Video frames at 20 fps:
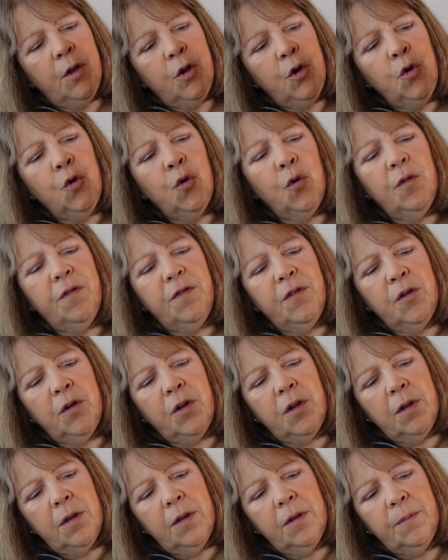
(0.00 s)

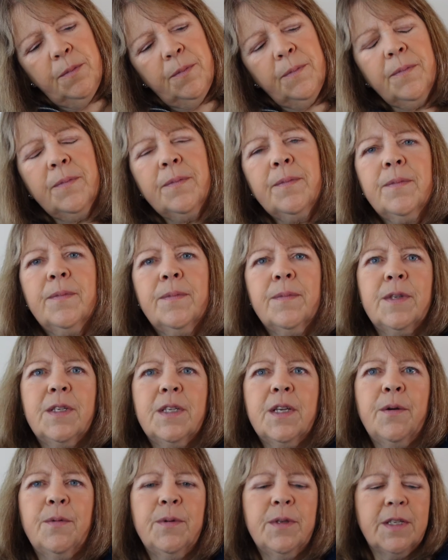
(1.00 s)
Norfolk.
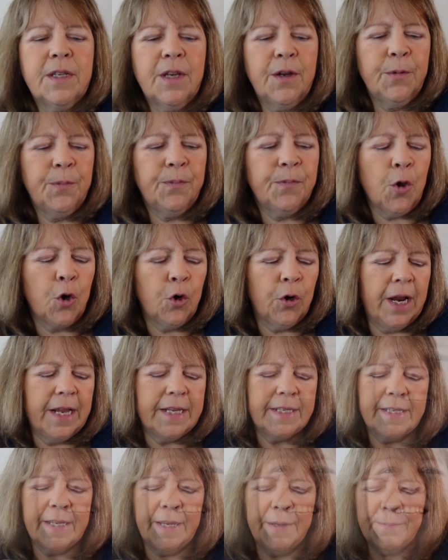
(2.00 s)
So on
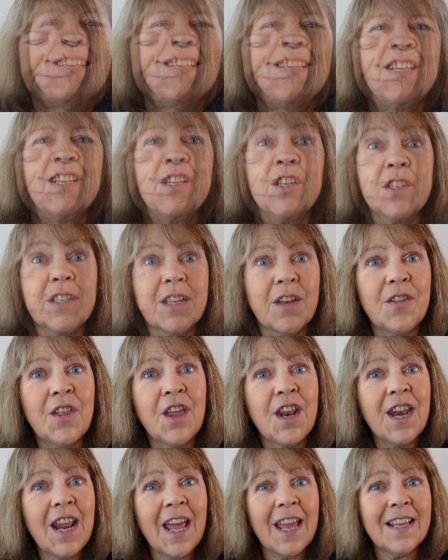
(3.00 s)
Etsy. So
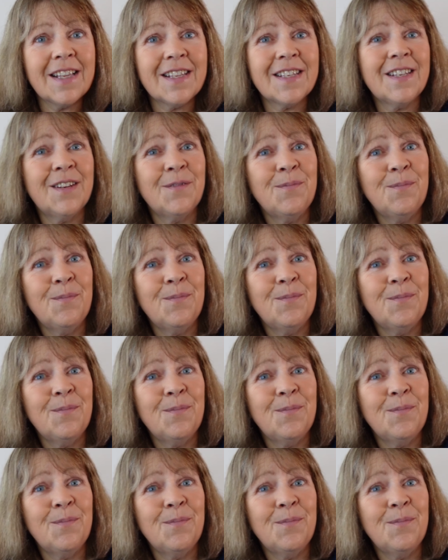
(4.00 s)
the next